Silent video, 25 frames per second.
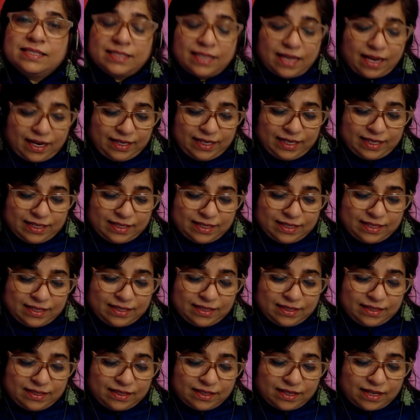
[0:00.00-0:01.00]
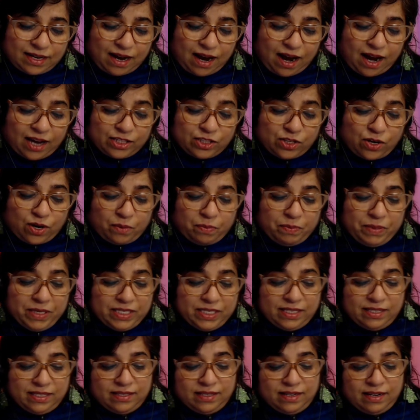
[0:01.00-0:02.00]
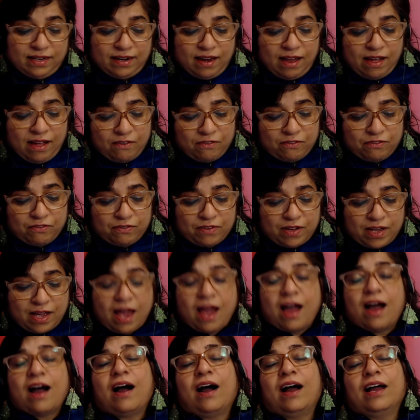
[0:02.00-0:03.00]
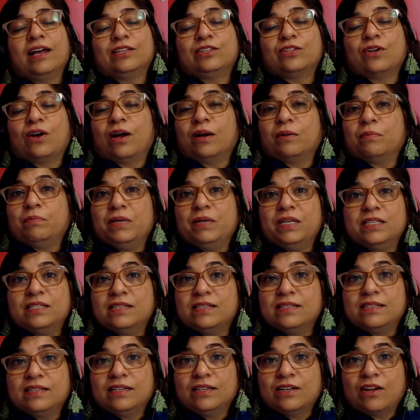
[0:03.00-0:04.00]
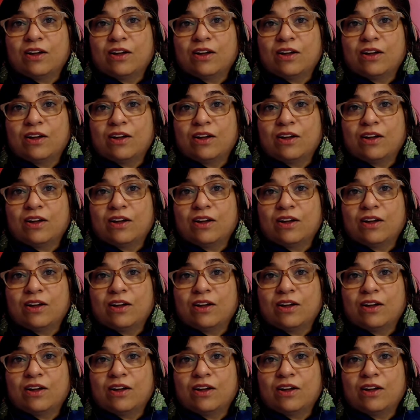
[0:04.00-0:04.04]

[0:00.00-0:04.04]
I thought peace is in silence. I thought peace is in love.